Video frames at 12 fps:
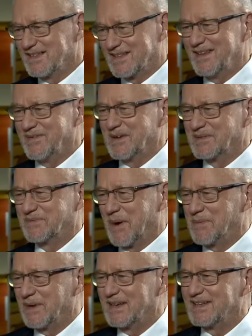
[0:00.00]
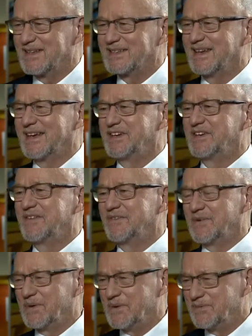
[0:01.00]
the most popular destination
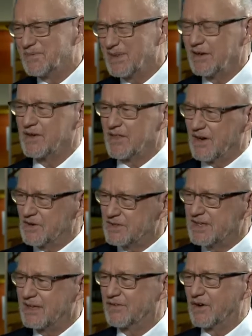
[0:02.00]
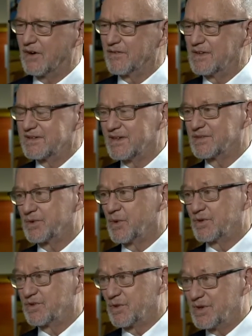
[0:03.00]
for, you know, the hosting of conferences
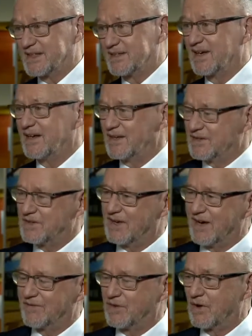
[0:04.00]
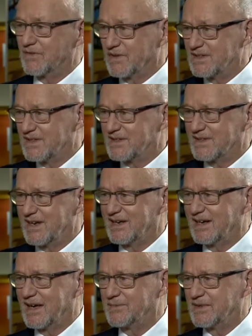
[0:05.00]
or choice to have conferences in
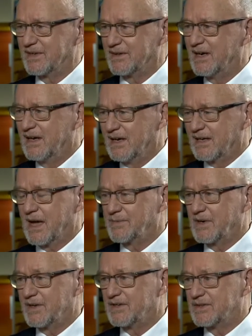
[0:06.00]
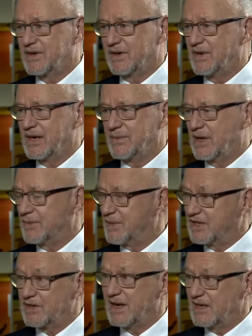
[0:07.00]
Cape Town. Cape Town is doing really well,
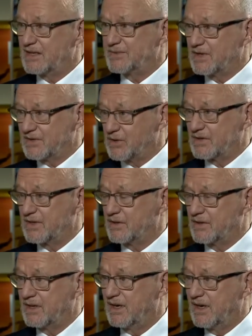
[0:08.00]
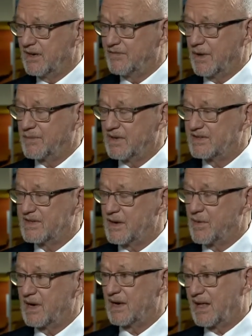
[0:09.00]
but Johannesburg is also doing fabulously
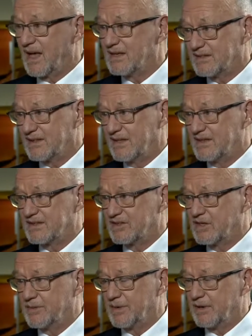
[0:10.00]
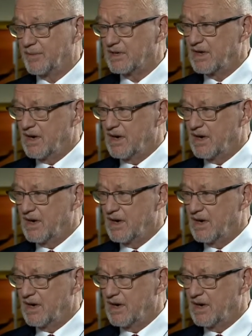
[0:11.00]
well, as is Durban. But